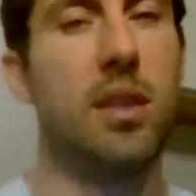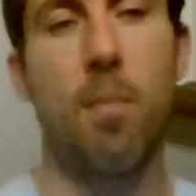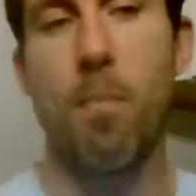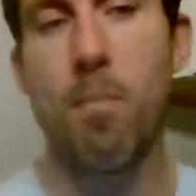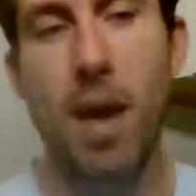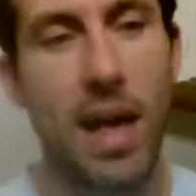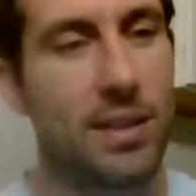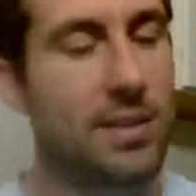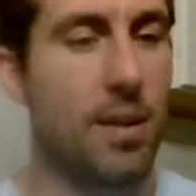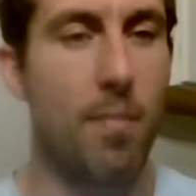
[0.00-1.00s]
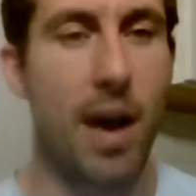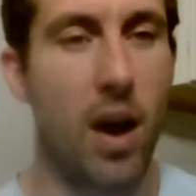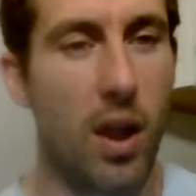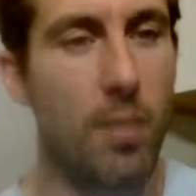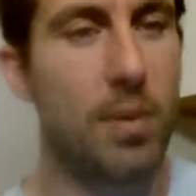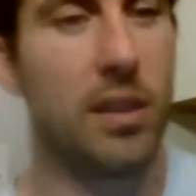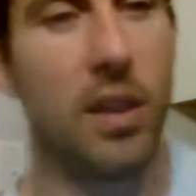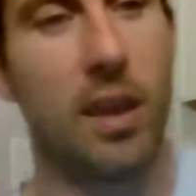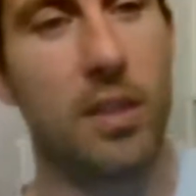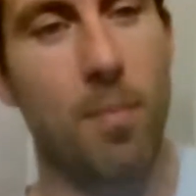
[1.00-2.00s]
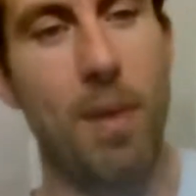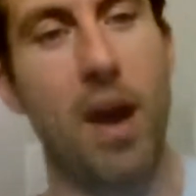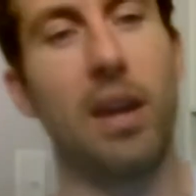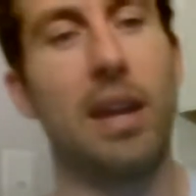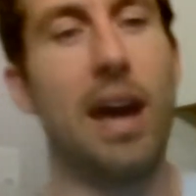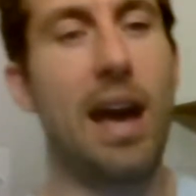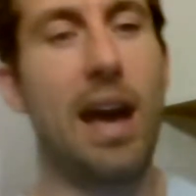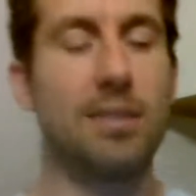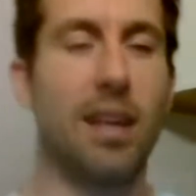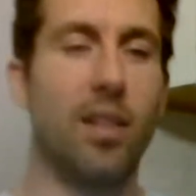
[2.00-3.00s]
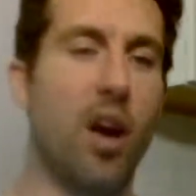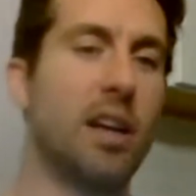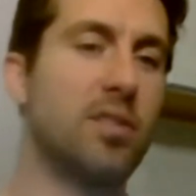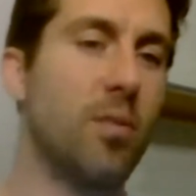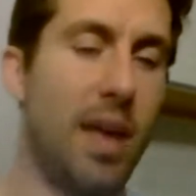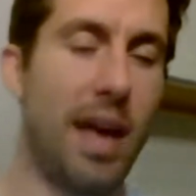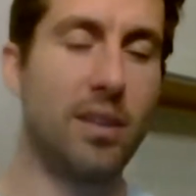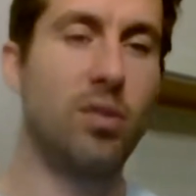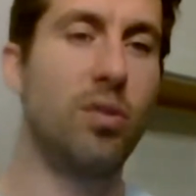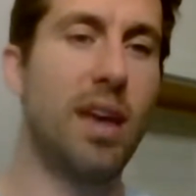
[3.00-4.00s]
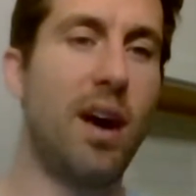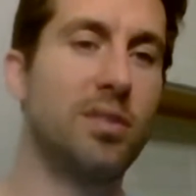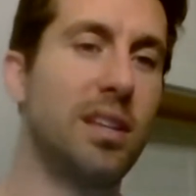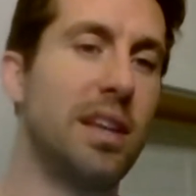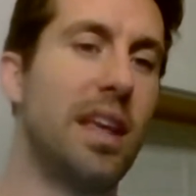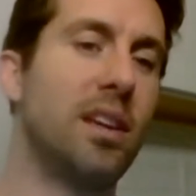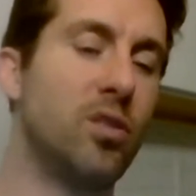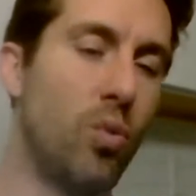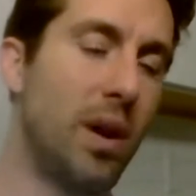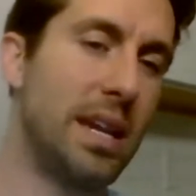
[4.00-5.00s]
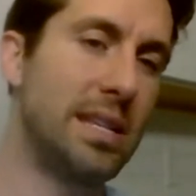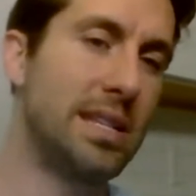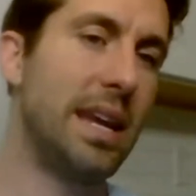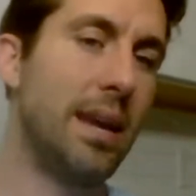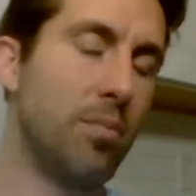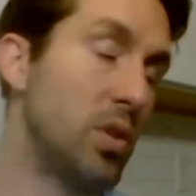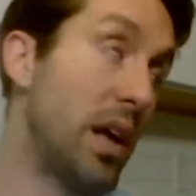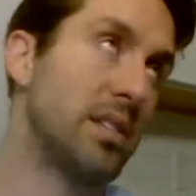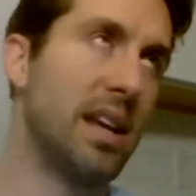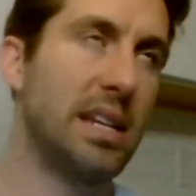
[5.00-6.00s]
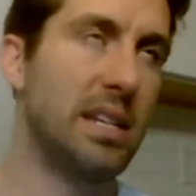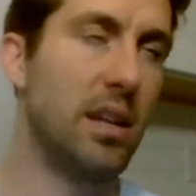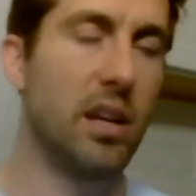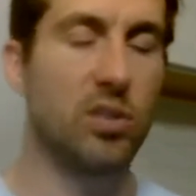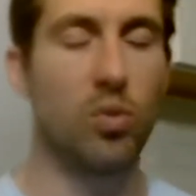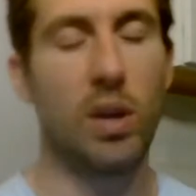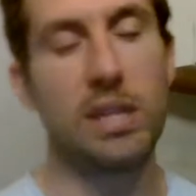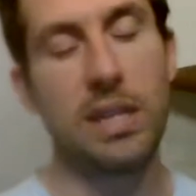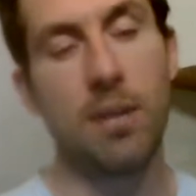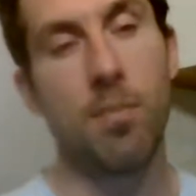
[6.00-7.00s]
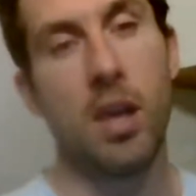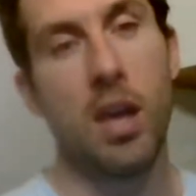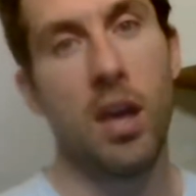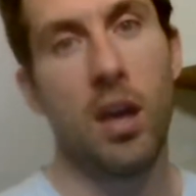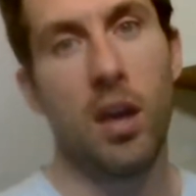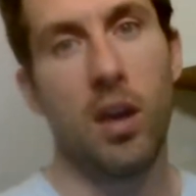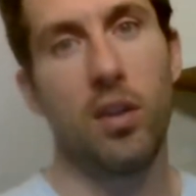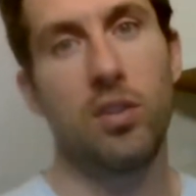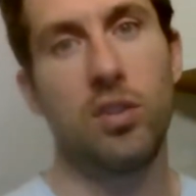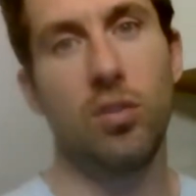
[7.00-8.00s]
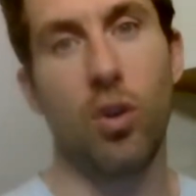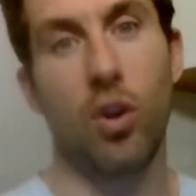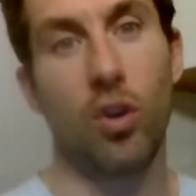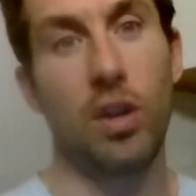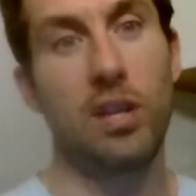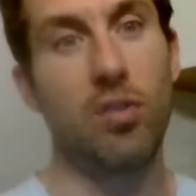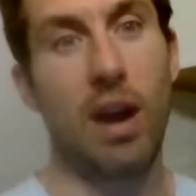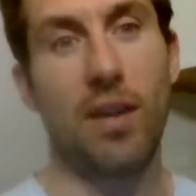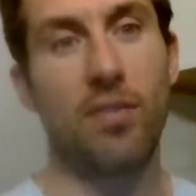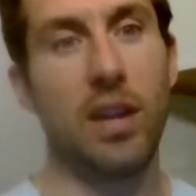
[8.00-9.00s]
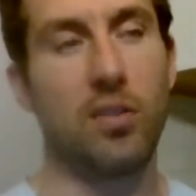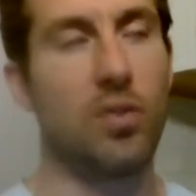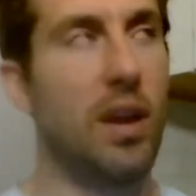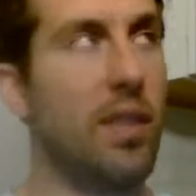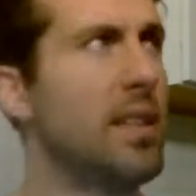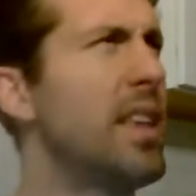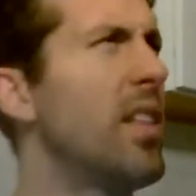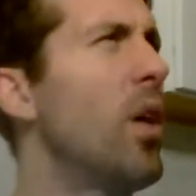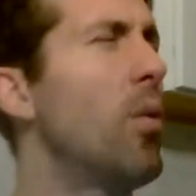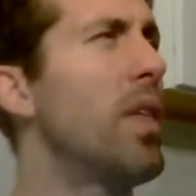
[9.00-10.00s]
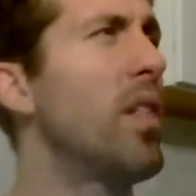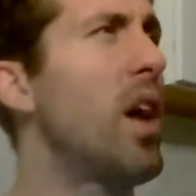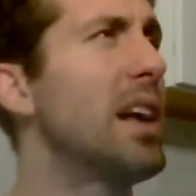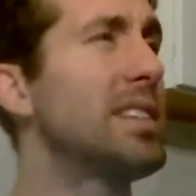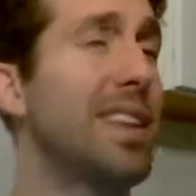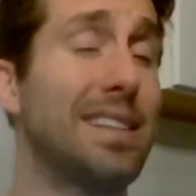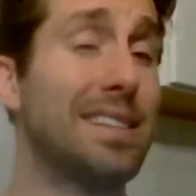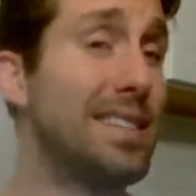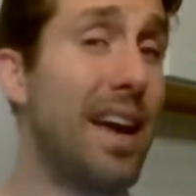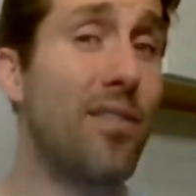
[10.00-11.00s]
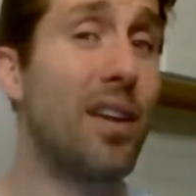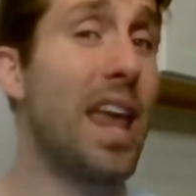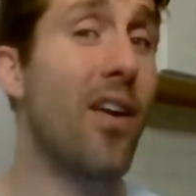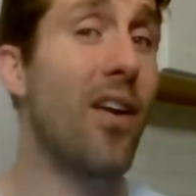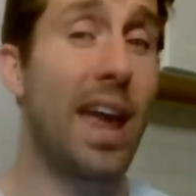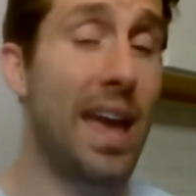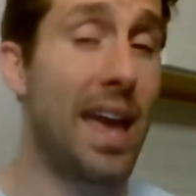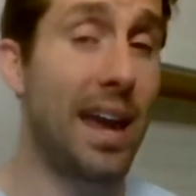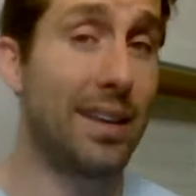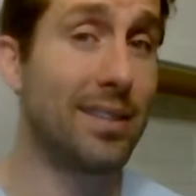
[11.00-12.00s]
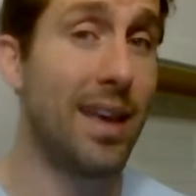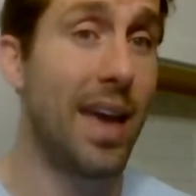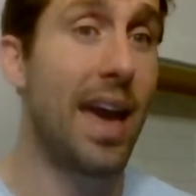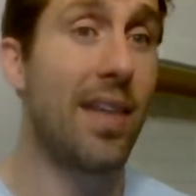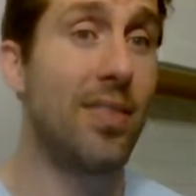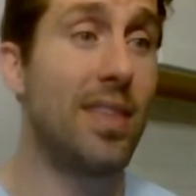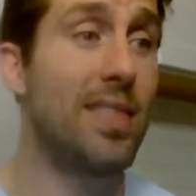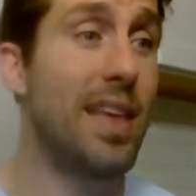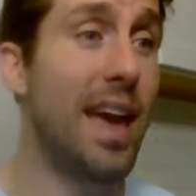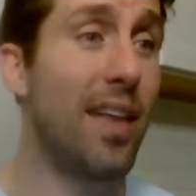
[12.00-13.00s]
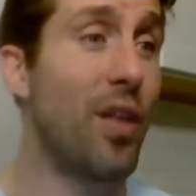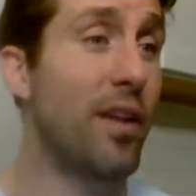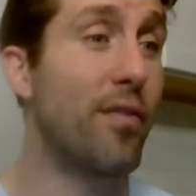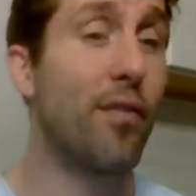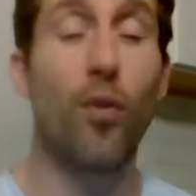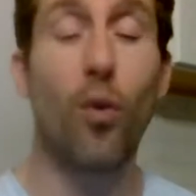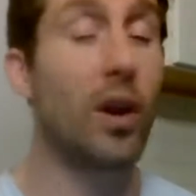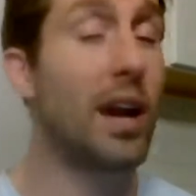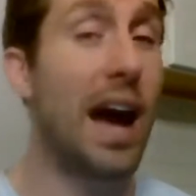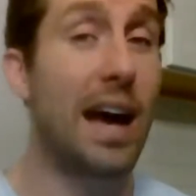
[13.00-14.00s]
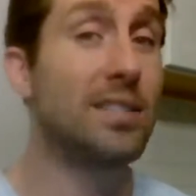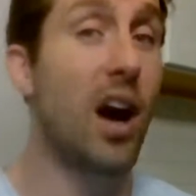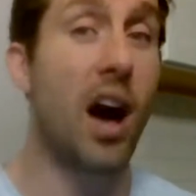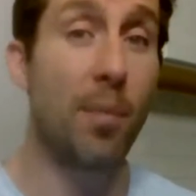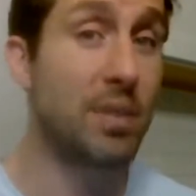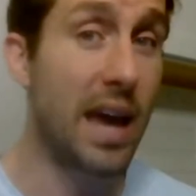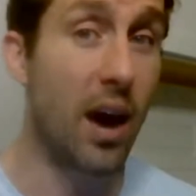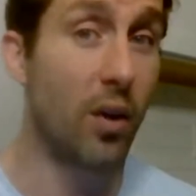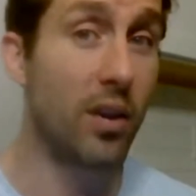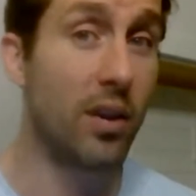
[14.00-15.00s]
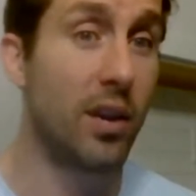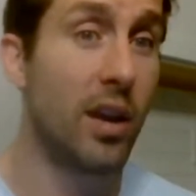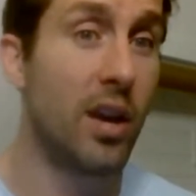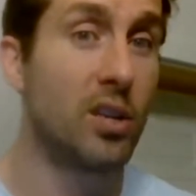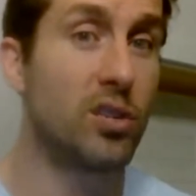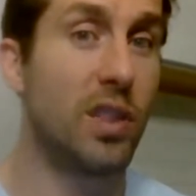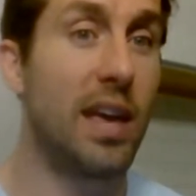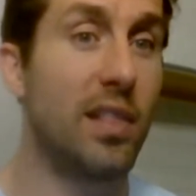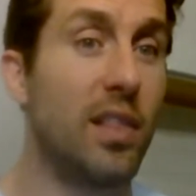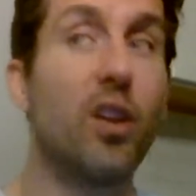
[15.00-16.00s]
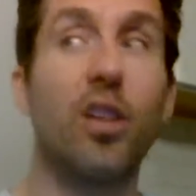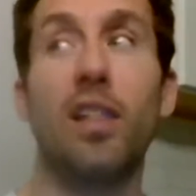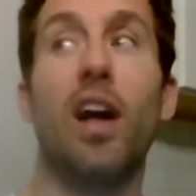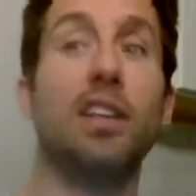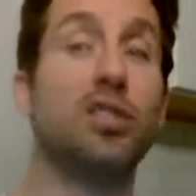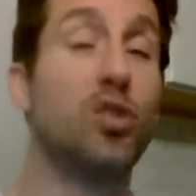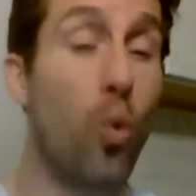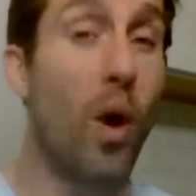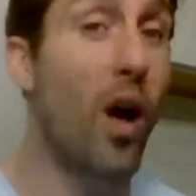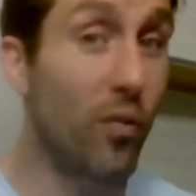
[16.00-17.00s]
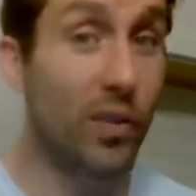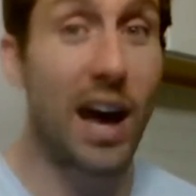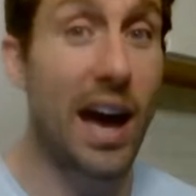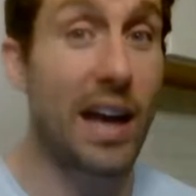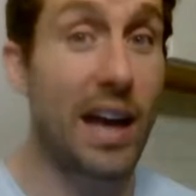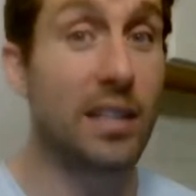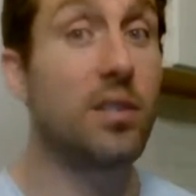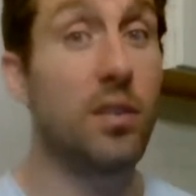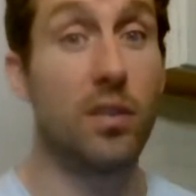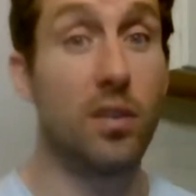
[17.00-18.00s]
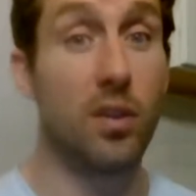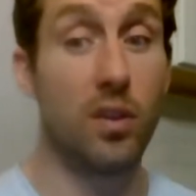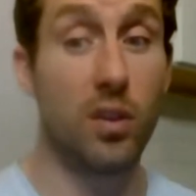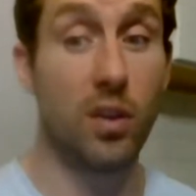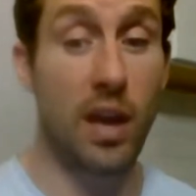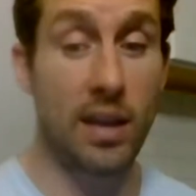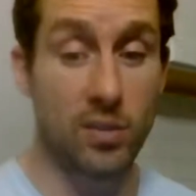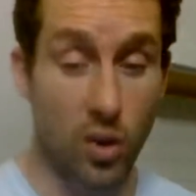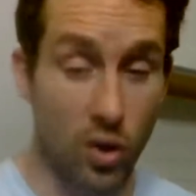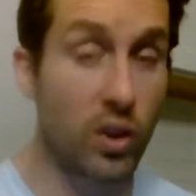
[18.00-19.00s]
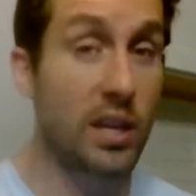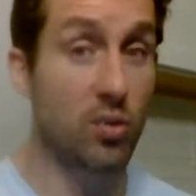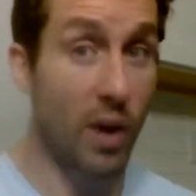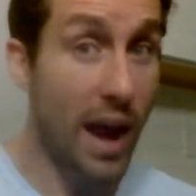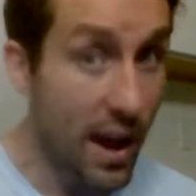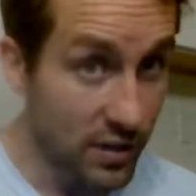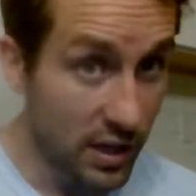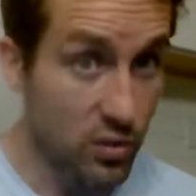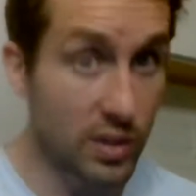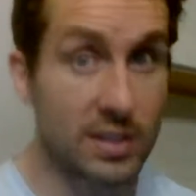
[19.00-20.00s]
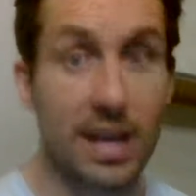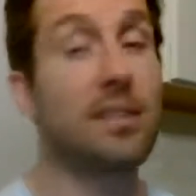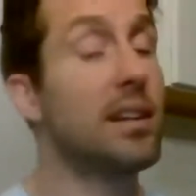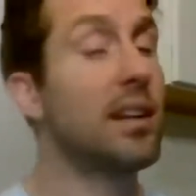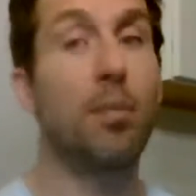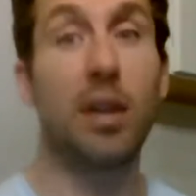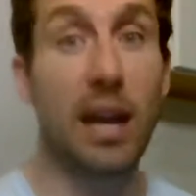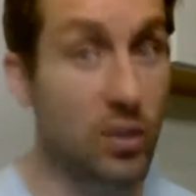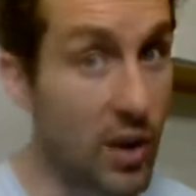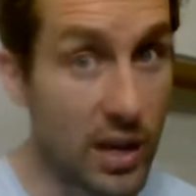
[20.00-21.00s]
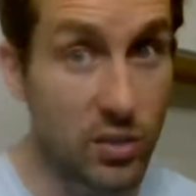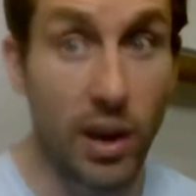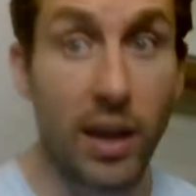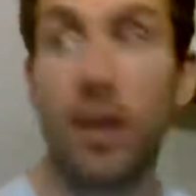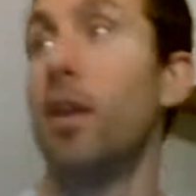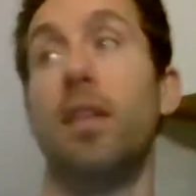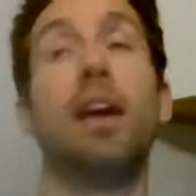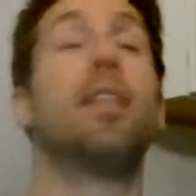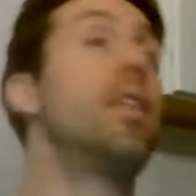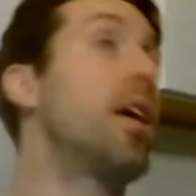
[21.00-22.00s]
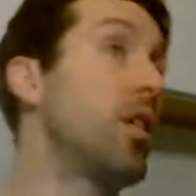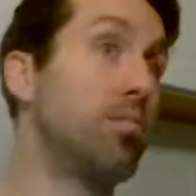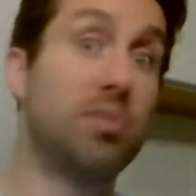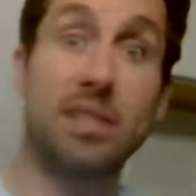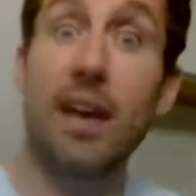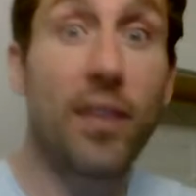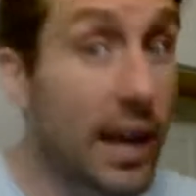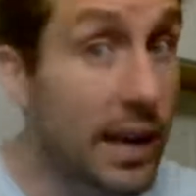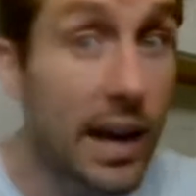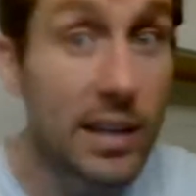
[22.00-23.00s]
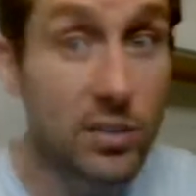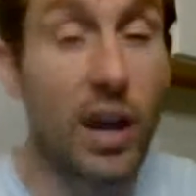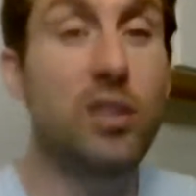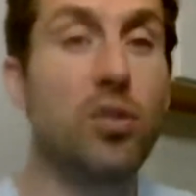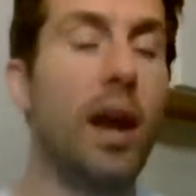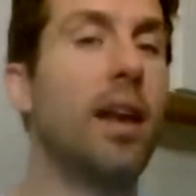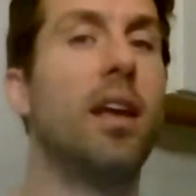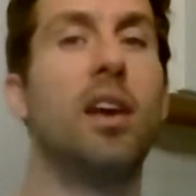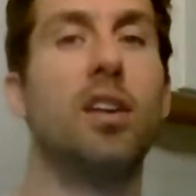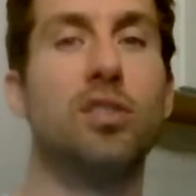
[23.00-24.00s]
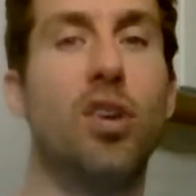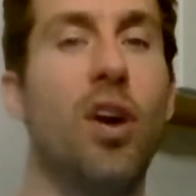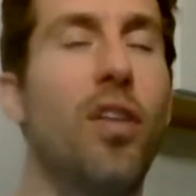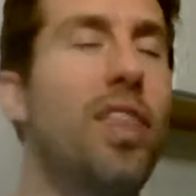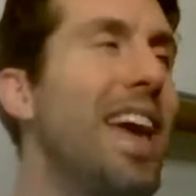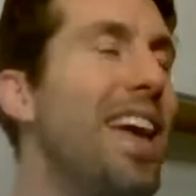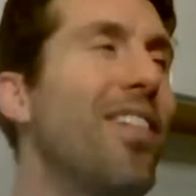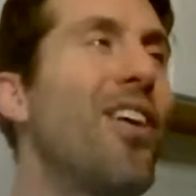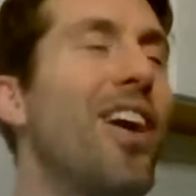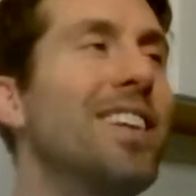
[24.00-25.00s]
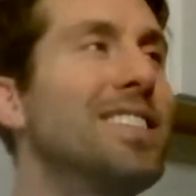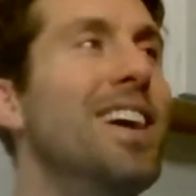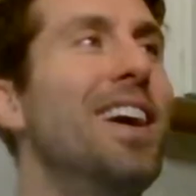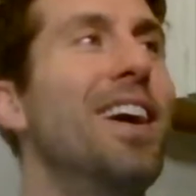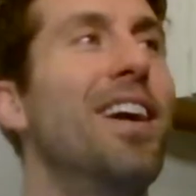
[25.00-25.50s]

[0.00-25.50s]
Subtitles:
immense amount. I mean, the amount of guys they lost from that 2019-2020 team to early draft entry. I think they lost like 7 or 8, and then they had like 4 guys opt out. So they literally lost 12 guys as early draft entries. That's not how the guys graduate. They had another 7, 8 guys graduate. So they lost